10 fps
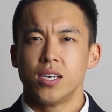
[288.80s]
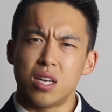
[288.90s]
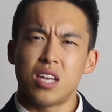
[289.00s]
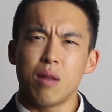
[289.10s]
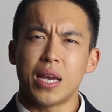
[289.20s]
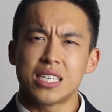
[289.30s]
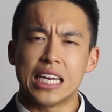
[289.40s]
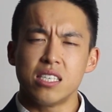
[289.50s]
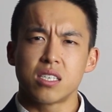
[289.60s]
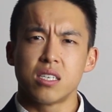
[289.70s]
Does that make
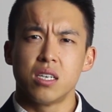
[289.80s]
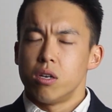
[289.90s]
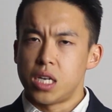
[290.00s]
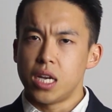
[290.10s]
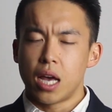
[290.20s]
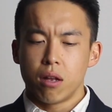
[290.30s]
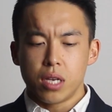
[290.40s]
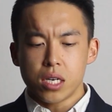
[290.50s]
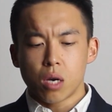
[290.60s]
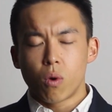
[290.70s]
sense? You see, now
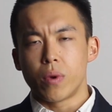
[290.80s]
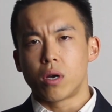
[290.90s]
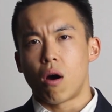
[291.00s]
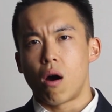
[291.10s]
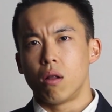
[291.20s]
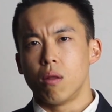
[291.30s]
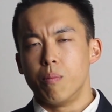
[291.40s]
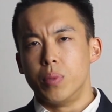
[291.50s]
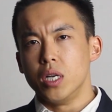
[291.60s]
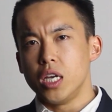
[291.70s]
these are what we call
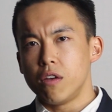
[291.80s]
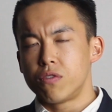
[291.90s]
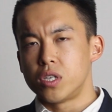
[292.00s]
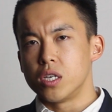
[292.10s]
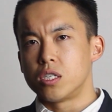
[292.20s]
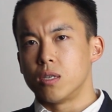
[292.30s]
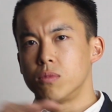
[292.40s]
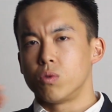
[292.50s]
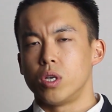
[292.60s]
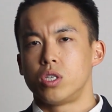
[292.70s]
belief
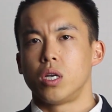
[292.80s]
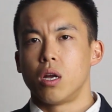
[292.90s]
systems, which,